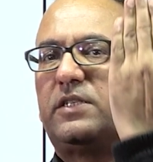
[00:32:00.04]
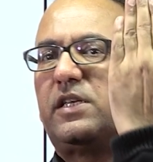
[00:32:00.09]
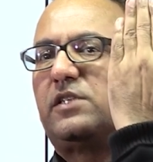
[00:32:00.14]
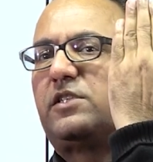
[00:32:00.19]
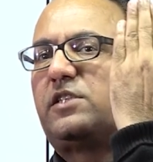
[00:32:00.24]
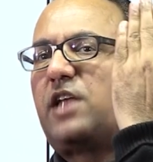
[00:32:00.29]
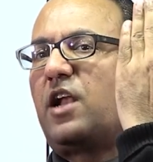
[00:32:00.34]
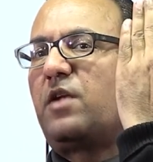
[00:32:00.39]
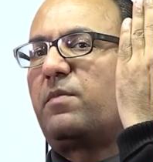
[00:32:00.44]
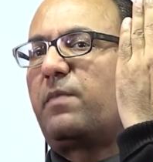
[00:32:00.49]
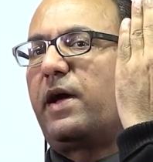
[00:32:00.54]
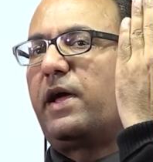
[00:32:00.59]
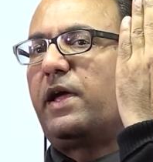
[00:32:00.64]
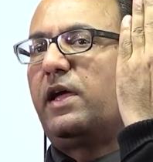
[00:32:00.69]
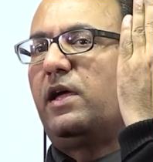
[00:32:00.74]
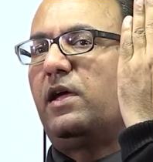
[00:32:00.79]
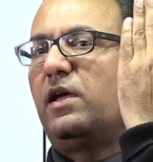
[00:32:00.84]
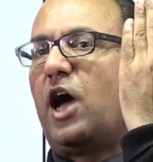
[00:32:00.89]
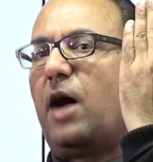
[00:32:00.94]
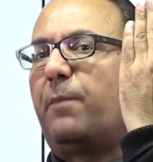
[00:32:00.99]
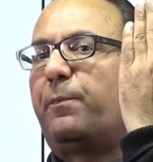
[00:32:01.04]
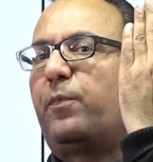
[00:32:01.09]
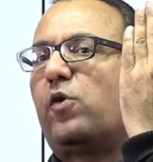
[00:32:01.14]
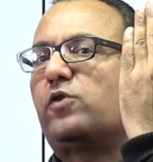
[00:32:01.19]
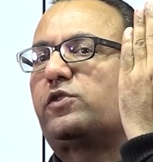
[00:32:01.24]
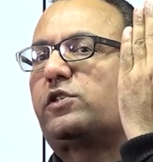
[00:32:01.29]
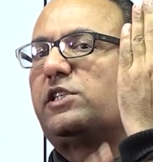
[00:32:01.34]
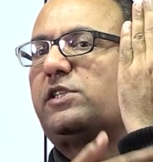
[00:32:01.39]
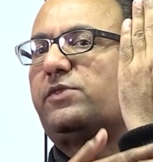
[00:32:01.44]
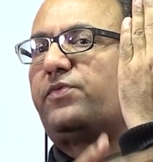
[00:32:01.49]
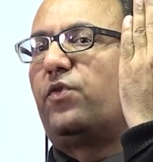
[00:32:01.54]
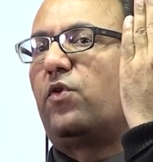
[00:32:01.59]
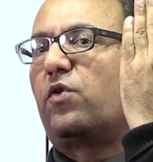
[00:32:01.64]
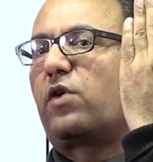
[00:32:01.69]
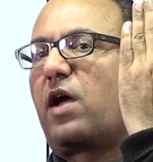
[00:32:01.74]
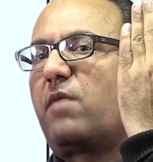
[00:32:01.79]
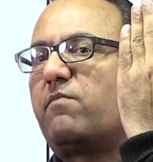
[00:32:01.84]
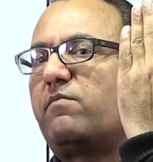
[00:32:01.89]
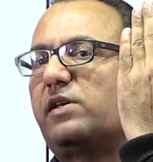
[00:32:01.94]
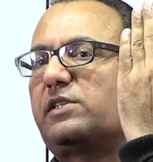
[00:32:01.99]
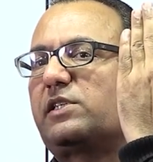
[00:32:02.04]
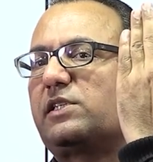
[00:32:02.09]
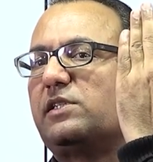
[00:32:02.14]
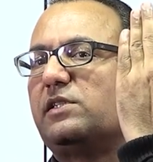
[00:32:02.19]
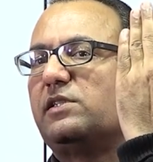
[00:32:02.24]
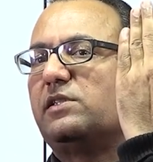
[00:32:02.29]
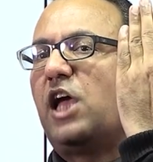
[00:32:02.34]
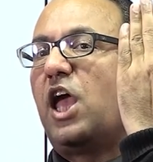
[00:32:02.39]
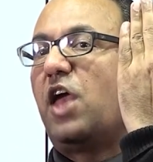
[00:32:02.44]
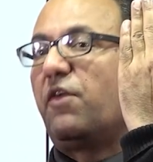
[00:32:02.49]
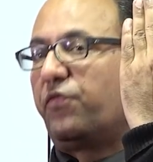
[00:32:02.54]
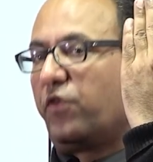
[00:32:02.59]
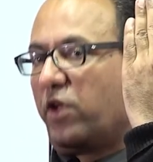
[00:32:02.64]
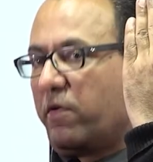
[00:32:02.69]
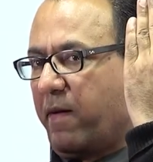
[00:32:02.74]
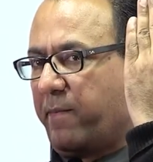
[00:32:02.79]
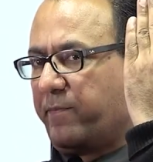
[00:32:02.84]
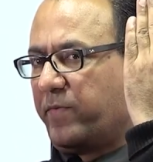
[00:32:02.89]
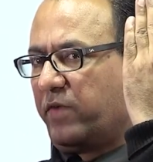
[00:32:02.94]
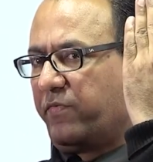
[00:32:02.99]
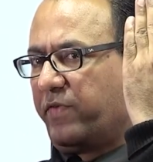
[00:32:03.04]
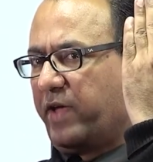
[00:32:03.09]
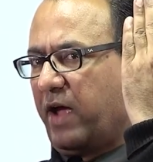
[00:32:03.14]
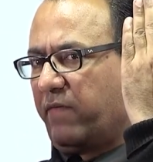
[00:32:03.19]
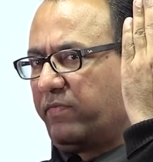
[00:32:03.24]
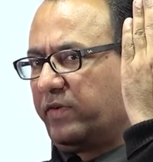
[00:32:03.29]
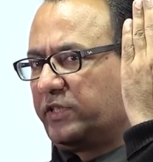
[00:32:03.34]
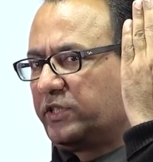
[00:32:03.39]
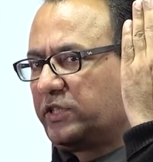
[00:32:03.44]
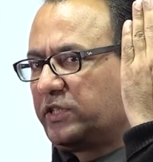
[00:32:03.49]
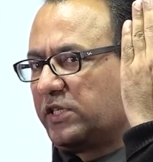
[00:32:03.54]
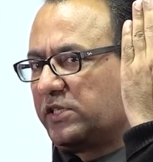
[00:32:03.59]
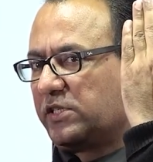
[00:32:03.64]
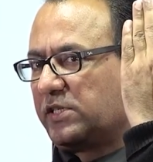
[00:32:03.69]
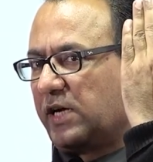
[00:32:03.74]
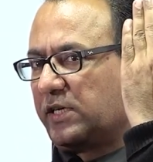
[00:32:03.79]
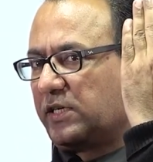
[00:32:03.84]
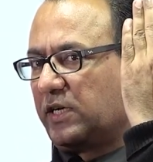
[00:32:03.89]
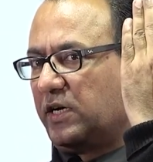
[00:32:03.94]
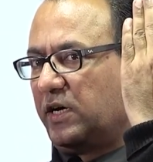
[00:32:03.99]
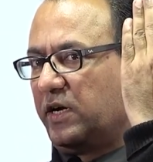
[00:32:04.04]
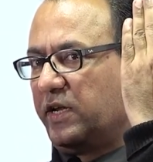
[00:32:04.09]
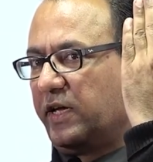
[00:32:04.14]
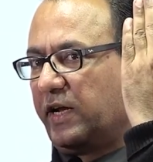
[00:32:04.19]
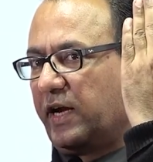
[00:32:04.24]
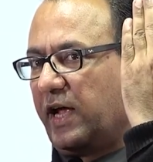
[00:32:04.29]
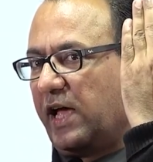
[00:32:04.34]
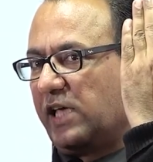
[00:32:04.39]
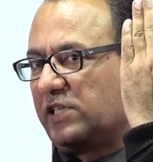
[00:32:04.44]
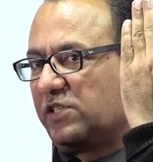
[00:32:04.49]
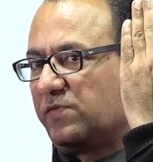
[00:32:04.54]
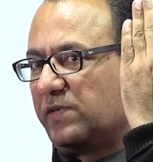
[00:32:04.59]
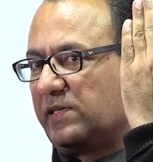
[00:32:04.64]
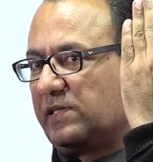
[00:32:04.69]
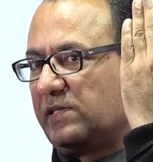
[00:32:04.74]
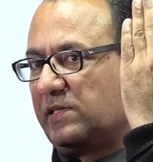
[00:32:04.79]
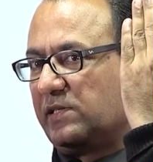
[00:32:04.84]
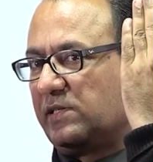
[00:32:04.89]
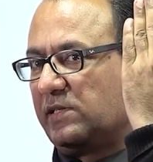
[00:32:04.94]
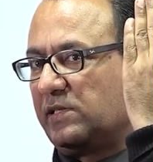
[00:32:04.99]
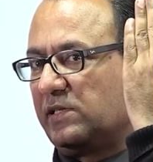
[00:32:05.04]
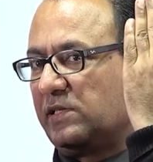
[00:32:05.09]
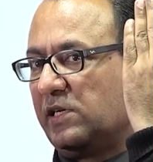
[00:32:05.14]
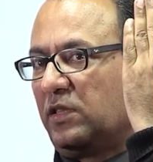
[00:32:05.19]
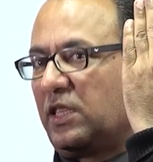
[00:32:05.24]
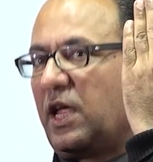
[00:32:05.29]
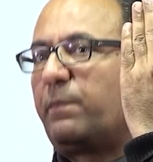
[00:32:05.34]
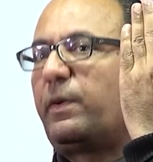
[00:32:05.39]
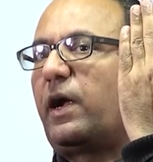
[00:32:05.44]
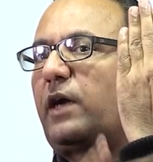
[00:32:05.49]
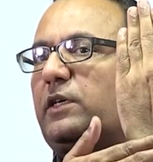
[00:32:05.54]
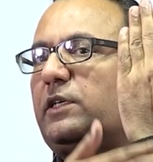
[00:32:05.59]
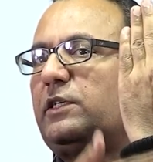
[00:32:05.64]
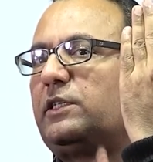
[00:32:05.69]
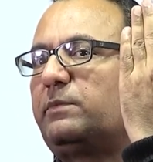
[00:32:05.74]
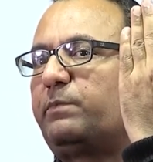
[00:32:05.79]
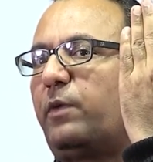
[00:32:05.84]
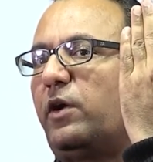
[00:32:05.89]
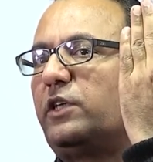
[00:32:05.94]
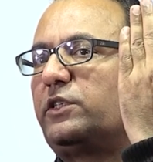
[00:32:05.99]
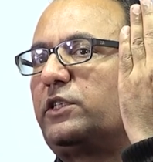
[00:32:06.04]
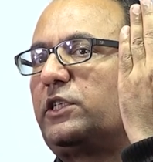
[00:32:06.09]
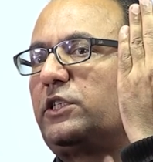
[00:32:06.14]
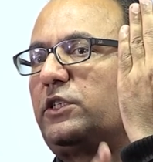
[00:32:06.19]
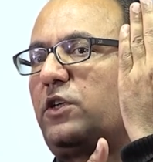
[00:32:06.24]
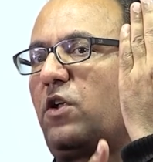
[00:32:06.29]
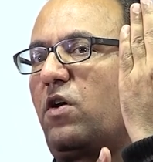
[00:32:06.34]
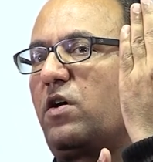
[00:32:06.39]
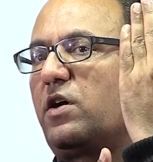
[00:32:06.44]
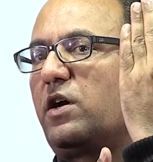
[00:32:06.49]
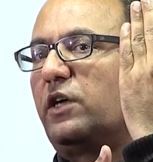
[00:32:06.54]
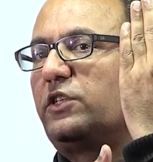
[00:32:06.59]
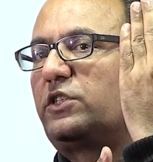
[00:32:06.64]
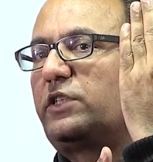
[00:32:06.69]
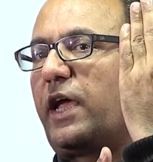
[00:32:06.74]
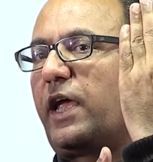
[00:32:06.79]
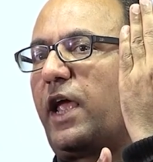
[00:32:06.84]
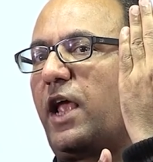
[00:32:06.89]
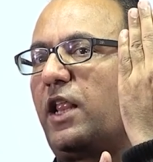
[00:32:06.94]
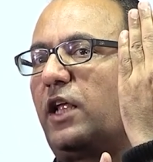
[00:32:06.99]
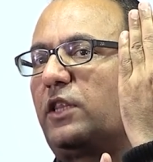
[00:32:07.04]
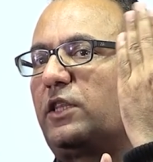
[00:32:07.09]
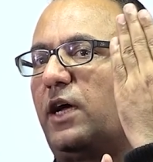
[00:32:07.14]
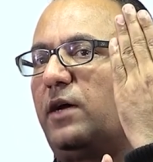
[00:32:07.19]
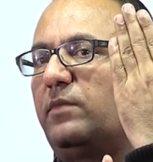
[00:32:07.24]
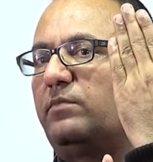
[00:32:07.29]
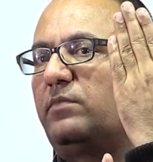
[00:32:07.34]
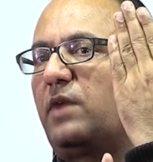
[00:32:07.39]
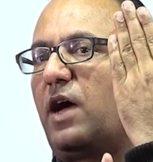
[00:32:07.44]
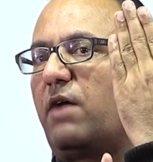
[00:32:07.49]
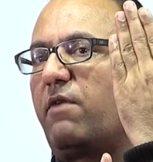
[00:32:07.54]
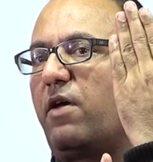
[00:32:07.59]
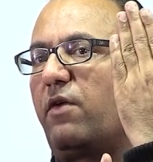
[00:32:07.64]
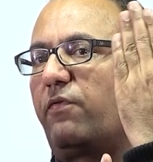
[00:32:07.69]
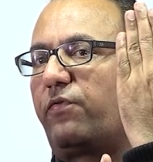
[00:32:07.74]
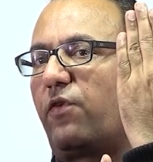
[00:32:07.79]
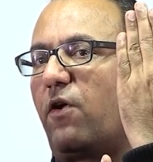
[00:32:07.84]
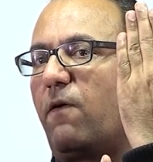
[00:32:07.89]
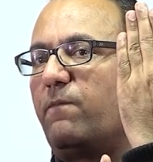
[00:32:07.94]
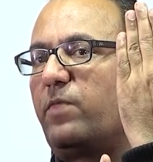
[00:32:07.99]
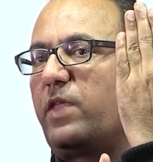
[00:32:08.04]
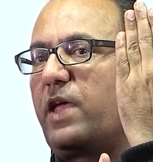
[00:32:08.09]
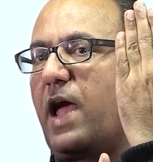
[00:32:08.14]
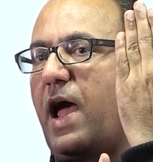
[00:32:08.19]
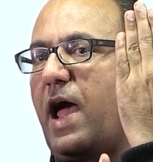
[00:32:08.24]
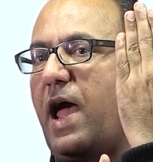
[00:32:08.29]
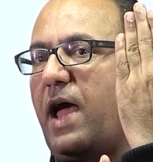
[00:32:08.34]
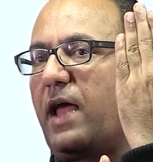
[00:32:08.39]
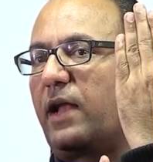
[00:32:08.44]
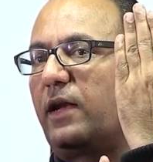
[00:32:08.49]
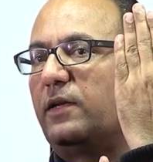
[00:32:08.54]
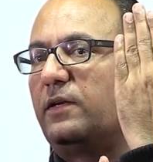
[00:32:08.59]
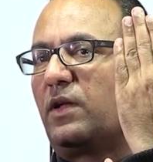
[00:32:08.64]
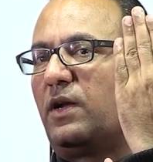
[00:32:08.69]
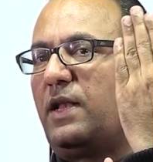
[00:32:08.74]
is done by a posterior forearm muscle. If you remember, we have discussed that earlier as well. The abductor pollicis longus, taking the thumb away from the hand.